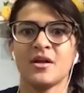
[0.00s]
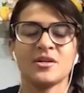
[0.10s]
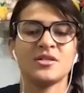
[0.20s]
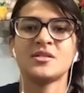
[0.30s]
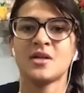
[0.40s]

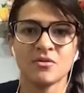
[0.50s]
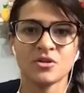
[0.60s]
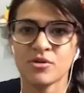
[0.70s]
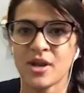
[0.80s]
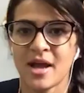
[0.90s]
She's
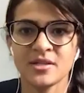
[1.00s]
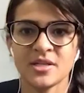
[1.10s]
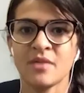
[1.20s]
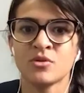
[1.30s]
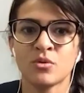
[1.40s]
also 9
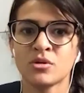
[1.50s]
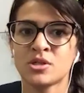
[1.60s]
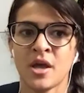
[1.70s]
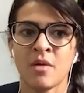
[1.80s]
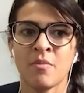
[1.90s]
times world
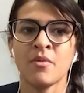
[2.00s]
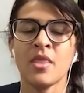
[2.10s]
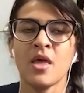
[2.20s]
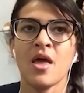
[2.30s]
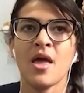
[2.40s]
champion,
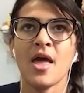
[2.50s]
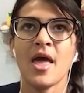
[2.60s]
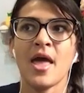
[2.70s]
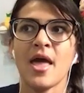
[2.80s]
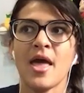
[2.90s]

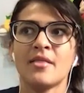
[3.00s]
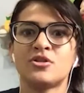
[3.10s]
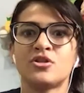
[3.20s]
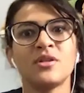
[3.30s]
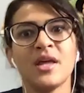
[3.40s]
and
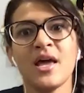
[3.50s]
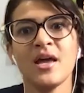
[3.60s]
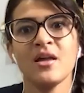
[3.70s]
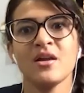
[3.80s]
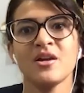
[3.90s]

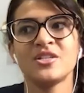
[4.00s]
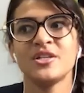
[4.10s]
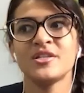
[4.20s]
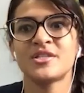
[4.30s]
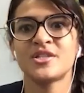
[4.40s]
today
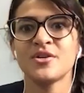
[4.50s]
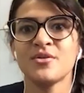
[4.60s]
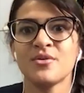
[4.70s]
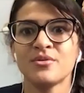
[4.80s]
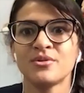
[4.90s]
she's
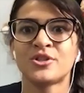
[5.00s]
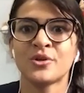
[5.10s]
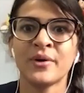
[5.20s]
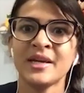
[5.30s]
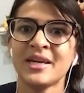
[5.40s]
still
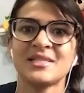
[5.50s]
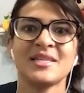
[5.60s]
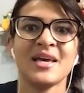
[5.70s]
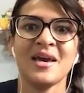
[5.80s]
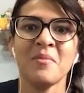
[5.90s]
doing the
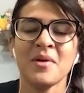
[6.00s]
same,